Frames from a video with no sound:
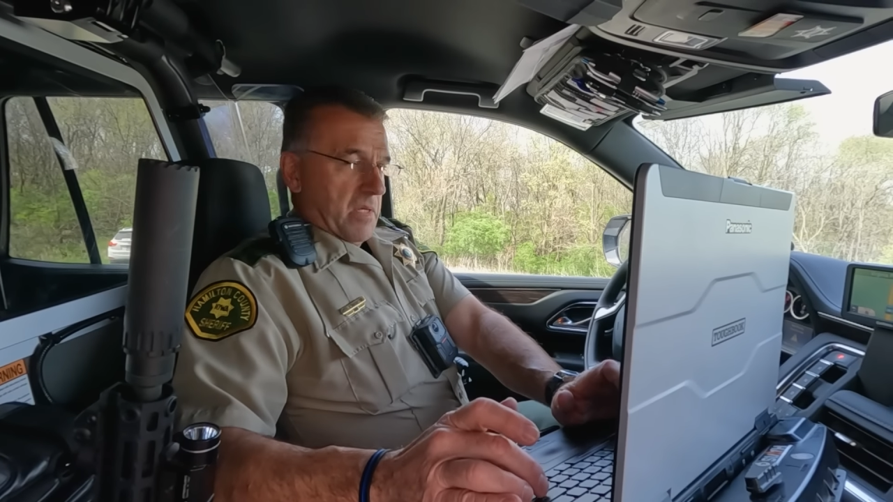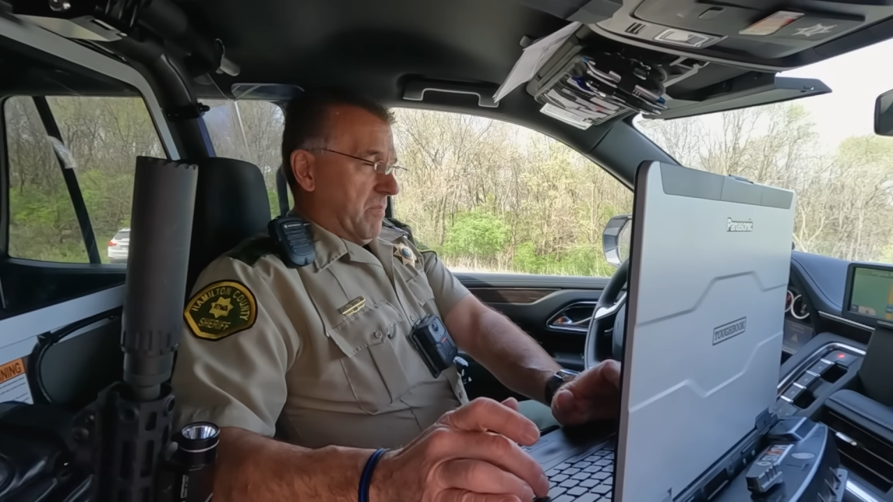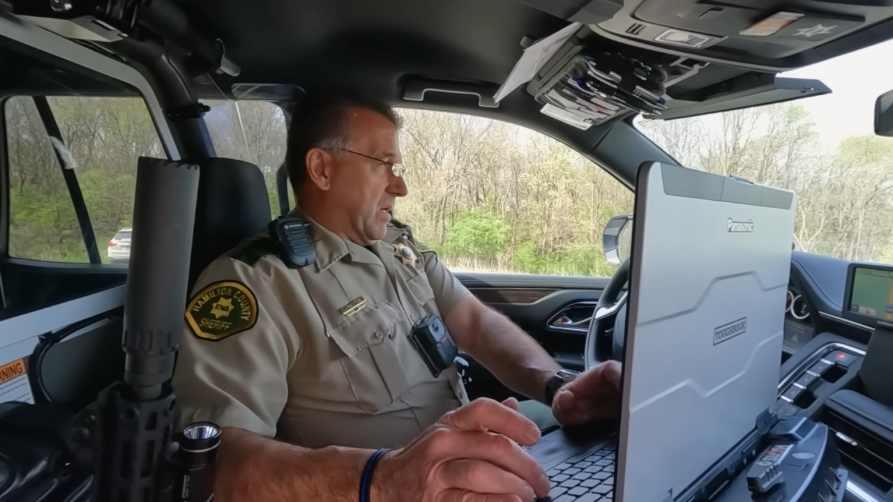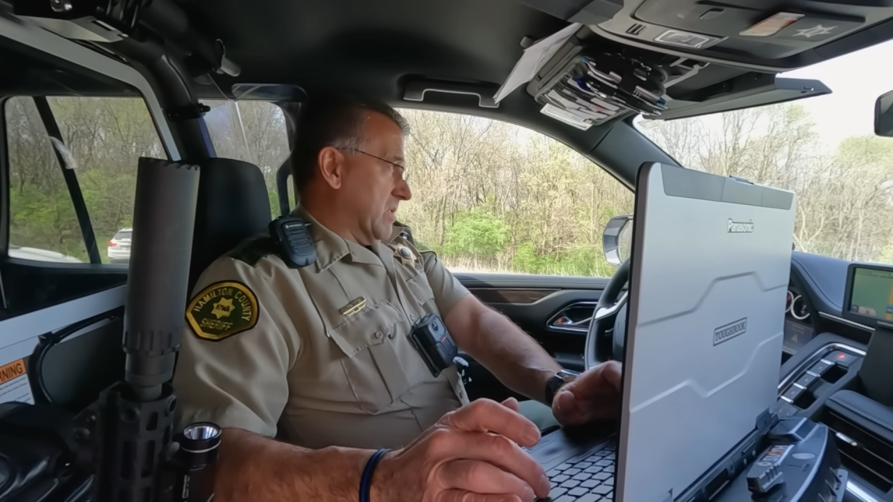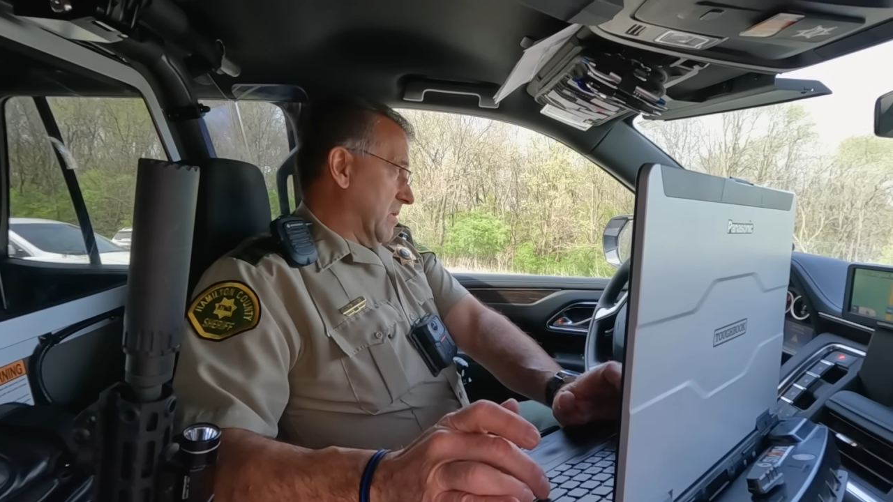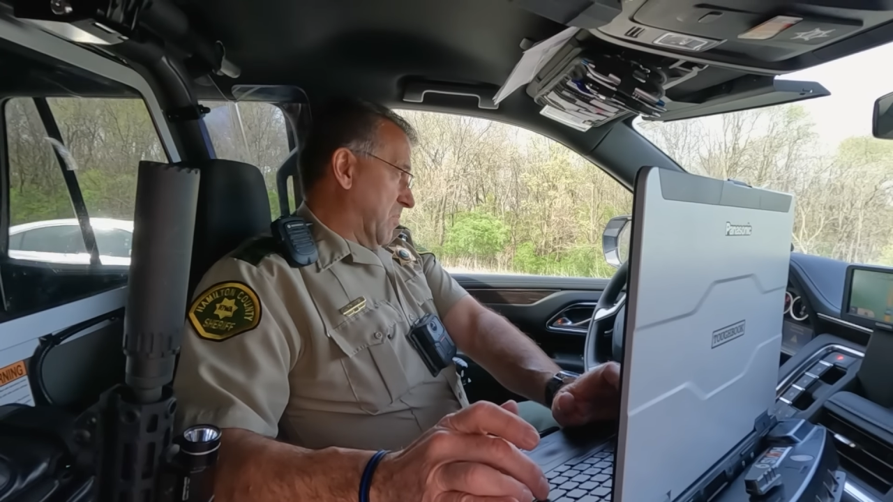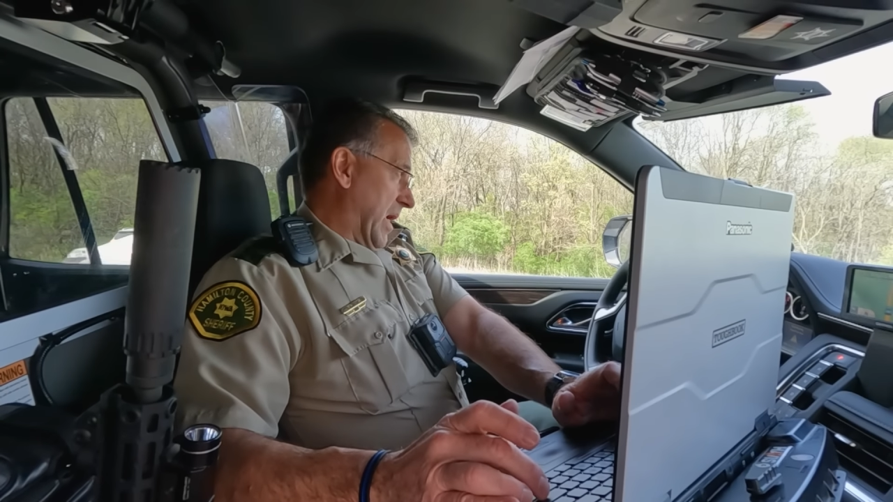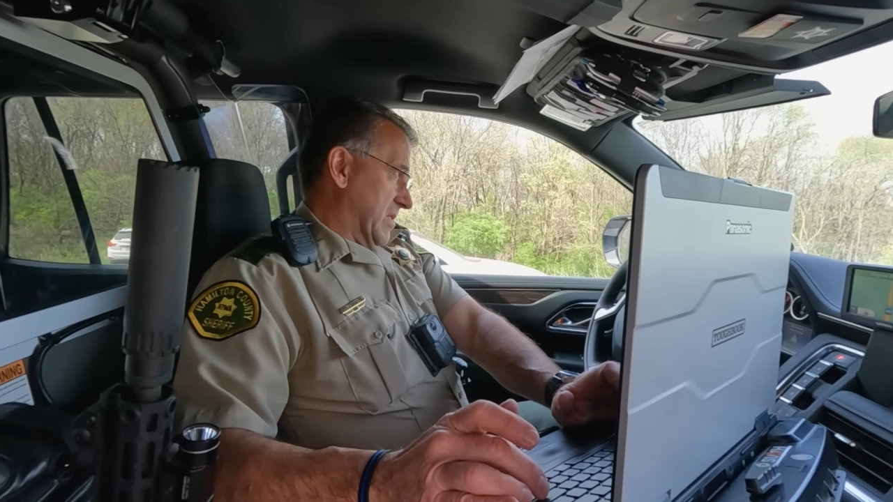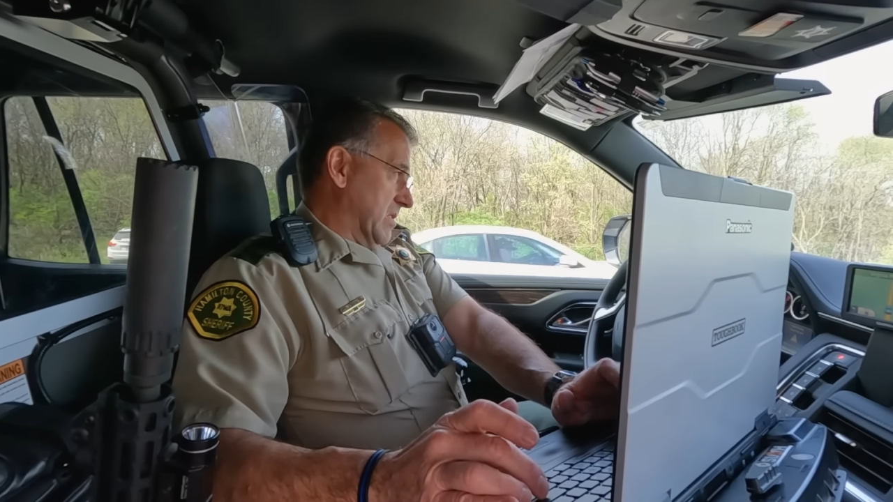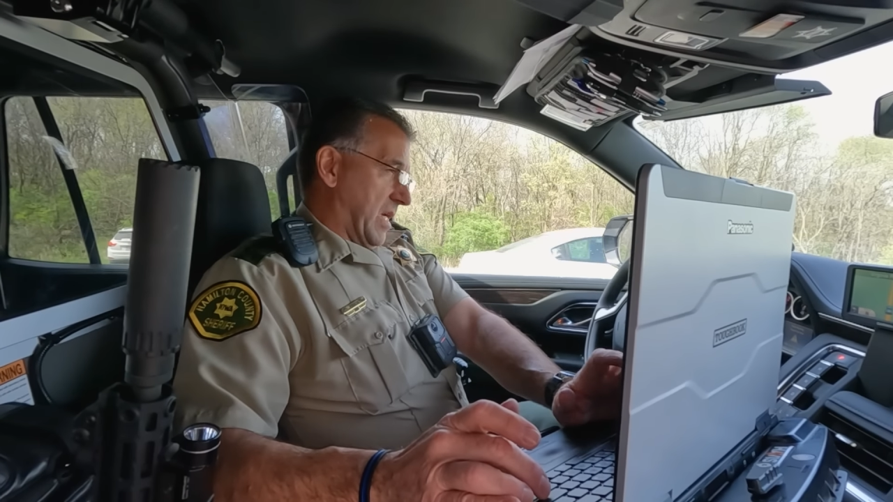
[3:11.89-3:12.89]
because
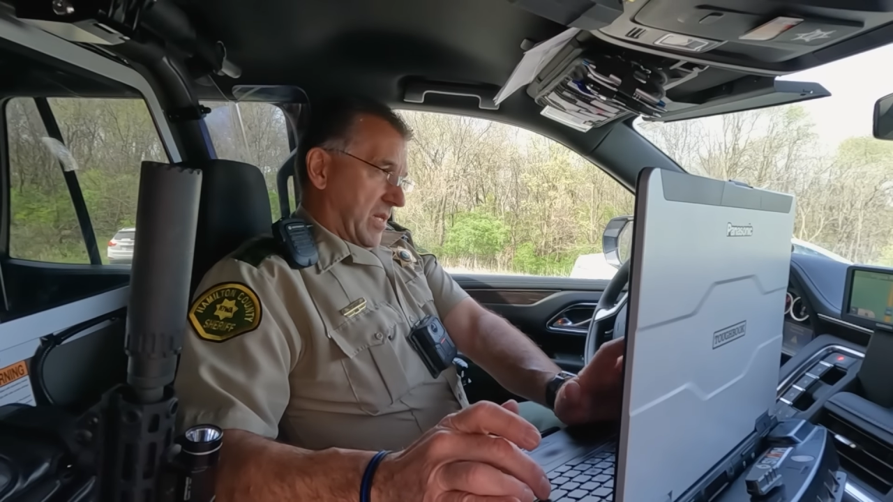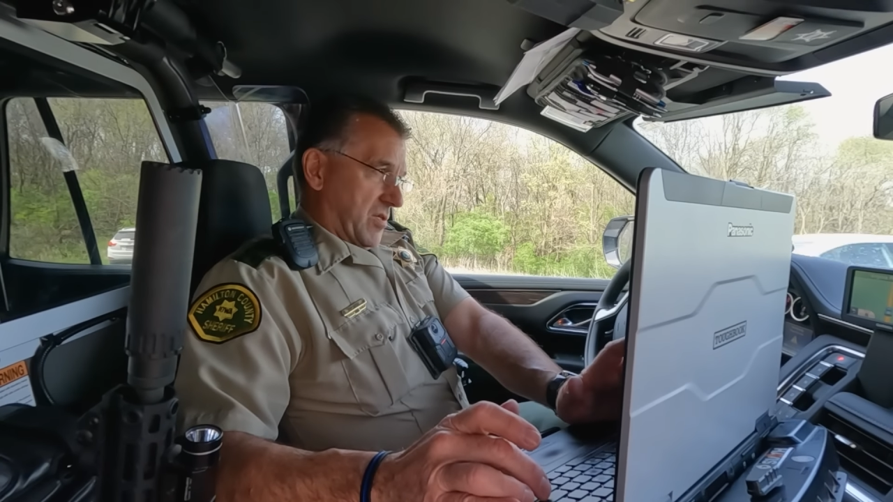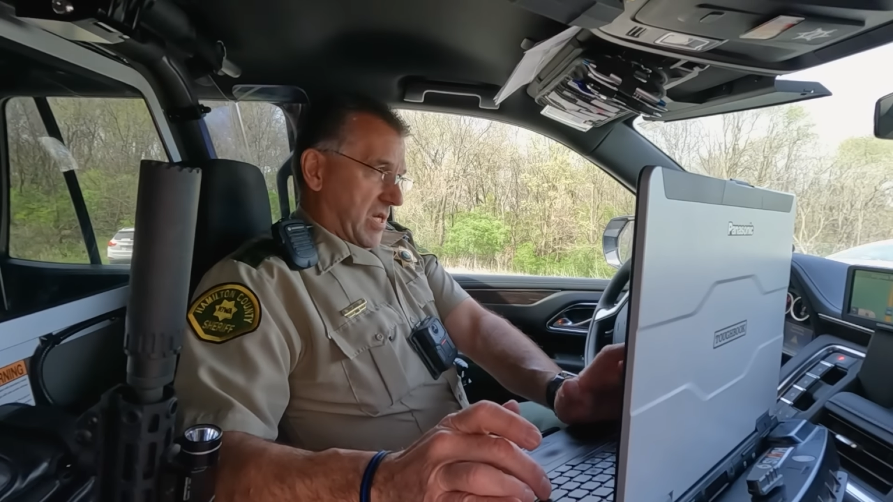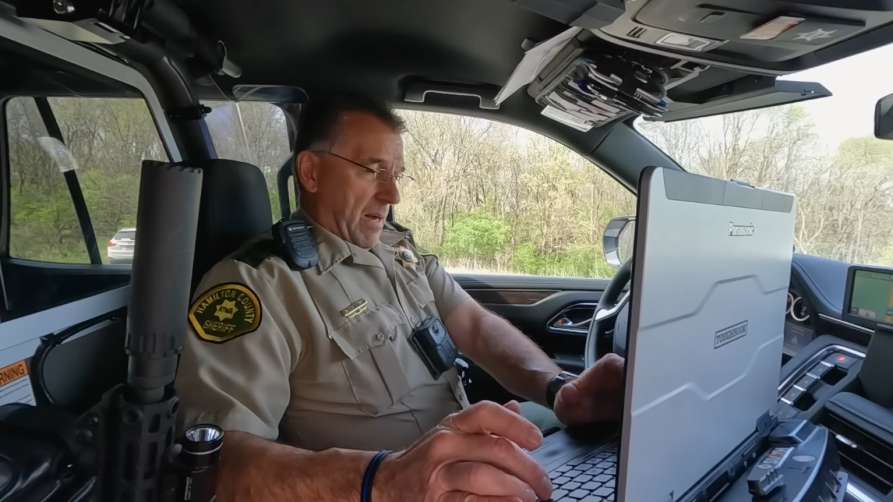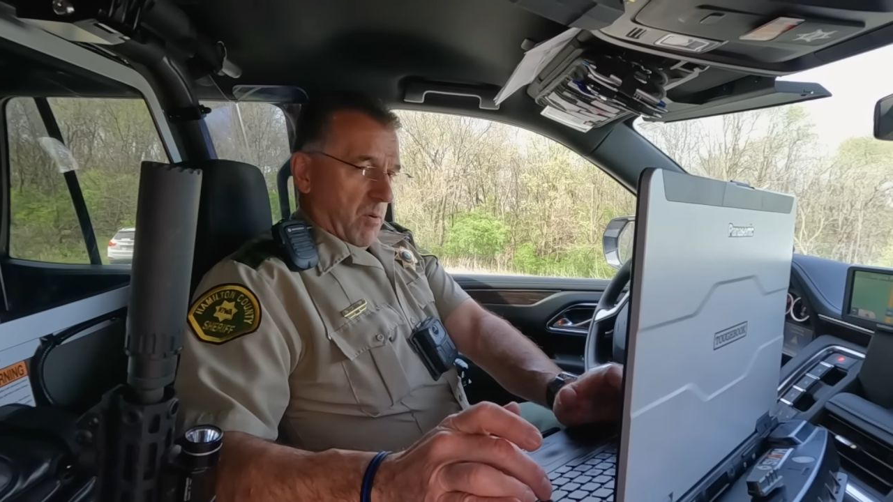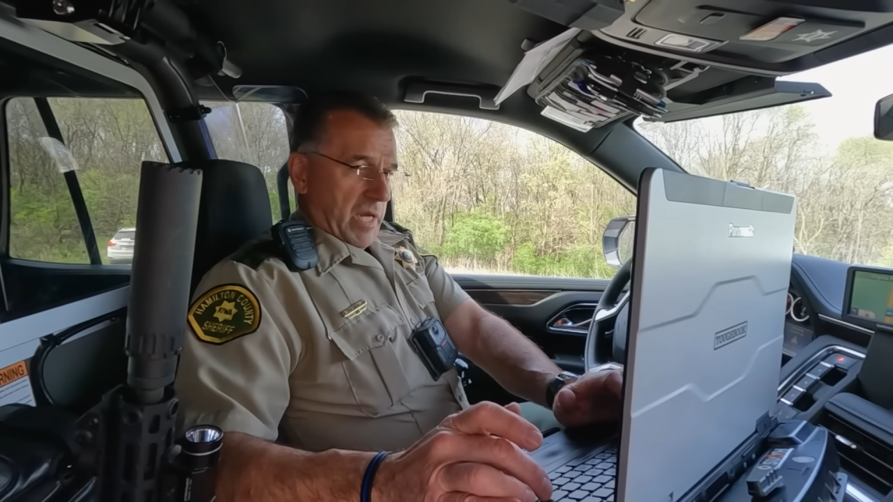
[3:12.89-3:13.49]
complacency in this job will